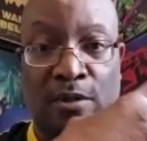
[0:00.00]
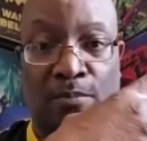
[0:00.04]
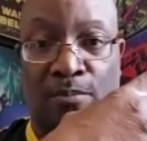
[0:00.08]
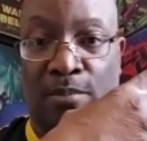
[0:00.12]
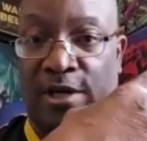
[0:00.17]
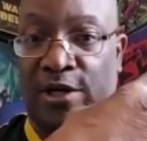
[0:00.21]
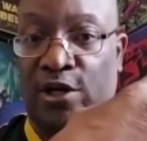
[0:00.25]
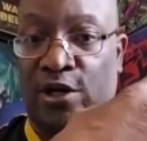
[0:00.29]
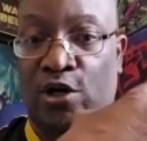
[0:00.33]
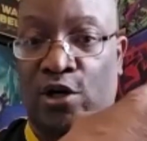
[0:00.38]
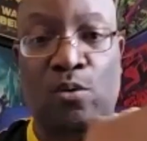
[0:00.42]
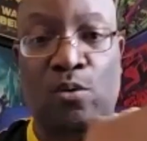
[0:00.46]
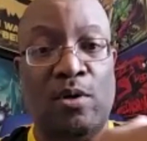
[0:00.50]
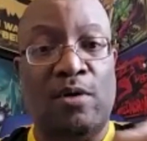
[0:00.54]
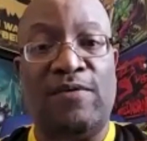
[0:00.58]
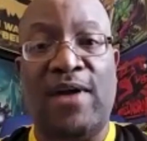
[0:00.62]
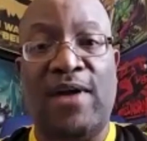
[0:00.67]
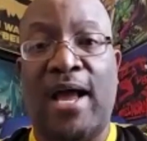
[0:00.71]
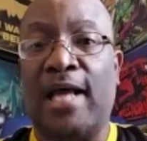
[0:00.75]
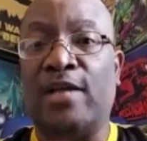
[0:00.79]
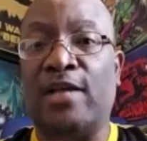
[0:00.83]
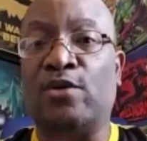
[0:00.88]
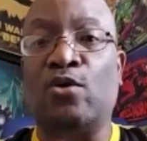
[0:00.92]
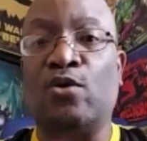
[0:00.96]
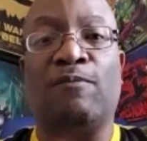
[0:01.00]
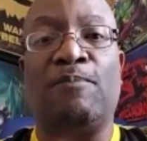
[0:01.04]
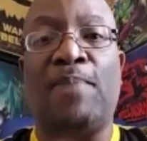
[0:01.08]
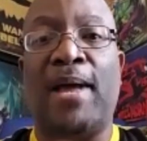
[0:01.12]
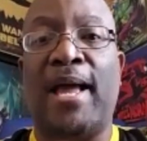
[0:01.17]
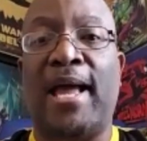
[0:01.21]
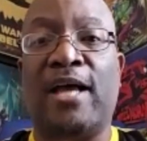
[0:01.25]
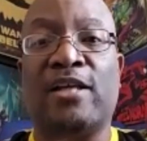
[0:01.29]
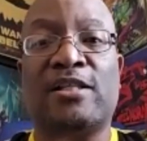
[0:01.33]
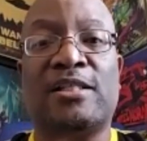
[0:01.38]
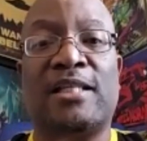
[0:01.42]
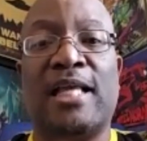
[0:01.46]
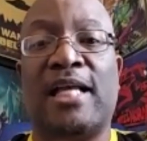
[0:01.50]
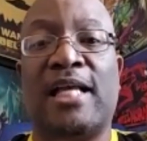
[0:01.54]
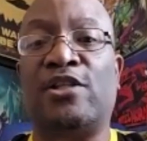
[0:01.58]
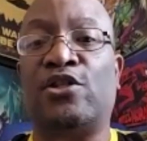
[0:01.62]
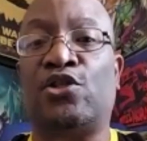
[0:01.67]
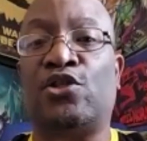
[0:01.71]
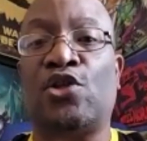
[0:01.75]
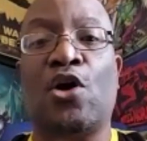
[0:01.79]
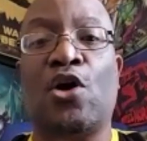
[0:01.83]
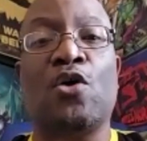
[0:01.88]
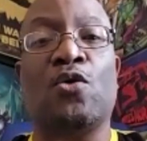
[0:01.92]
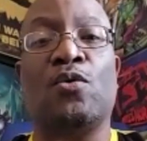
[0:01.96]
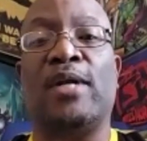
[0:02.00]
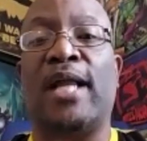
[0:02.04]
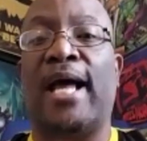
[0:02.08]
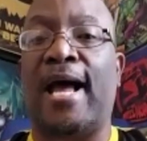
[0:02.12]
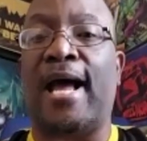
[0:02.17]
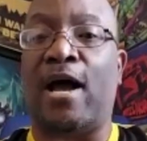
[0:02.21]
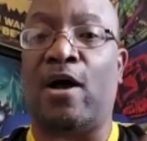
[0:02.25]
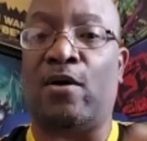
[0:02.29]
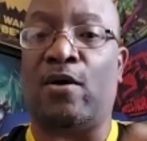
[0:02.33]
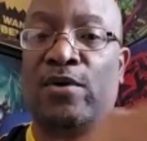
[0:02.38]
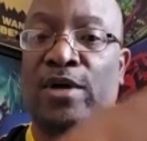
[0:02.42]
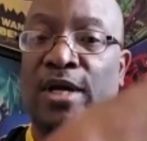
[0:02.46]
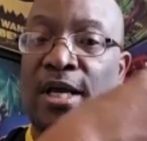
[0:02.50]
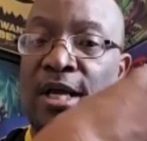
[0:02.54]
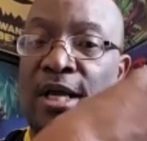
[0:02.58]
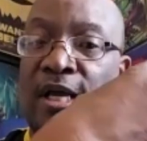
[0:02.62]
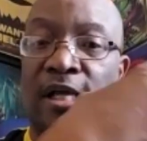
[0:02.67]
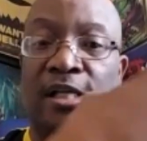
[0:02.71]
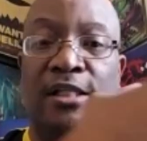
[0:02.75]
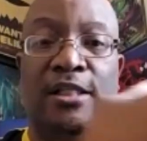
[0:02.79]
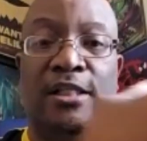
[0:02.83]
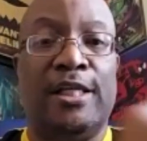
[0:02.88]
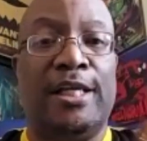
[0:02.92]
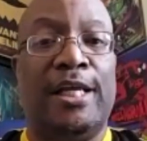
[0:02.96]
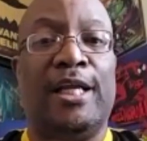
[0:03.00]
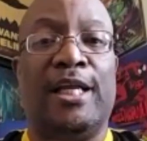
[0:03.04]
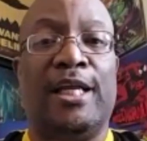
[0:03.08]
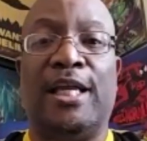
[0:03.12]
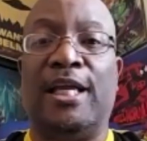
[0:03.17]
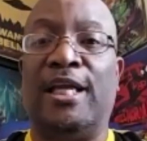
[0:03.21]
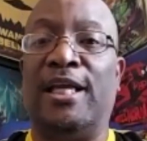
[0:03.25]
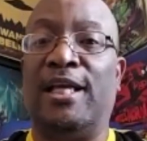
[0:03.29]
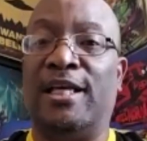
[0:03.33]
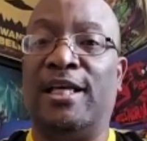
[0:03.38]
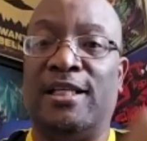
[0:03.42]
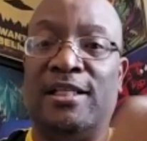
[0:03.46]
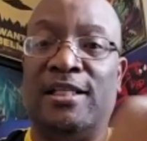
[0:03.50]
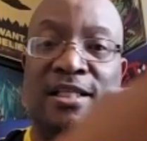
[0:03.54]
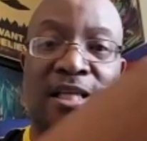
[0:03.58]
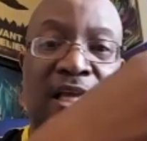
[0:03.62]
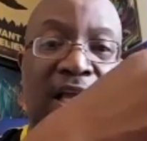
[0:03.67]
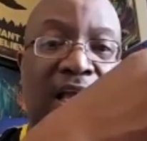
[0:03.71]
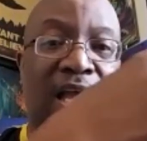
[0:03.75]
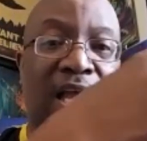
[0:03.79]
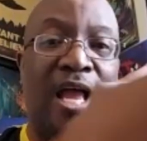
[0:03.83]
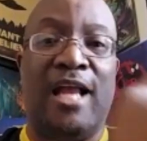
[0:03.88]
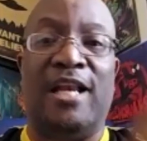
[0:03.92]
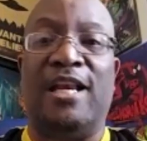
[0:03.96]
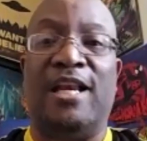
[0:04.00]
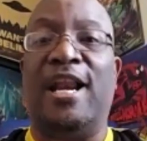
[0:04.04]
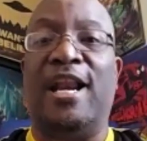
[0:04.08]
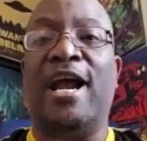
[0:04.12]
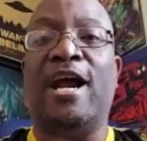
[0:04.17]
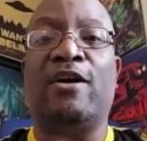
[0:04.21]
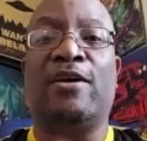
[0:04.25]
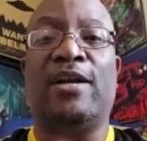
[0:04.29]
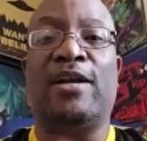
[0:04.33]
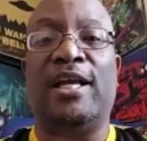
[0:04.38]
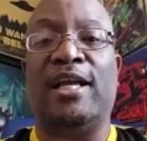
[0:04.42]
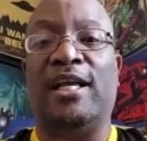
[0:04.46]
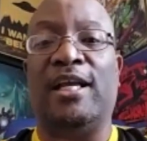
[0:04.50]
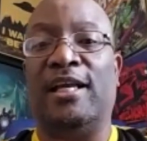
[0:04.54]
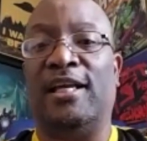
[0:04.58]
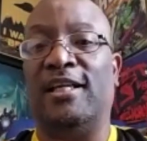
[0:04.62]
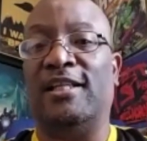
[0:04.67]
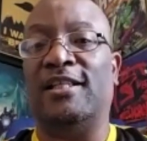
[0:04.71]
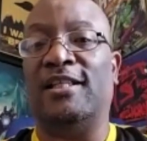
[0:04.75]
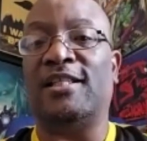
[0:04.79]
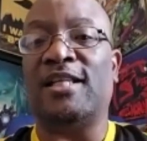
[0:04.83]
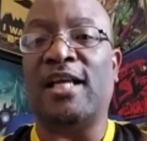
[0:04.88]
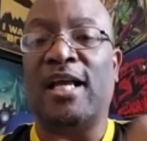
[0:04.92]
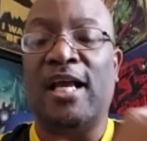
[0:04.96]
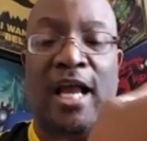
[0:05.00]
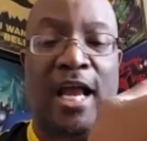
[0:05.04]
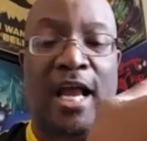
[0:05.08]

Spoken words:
But you have had to have passed that stone down to your kids and their kids,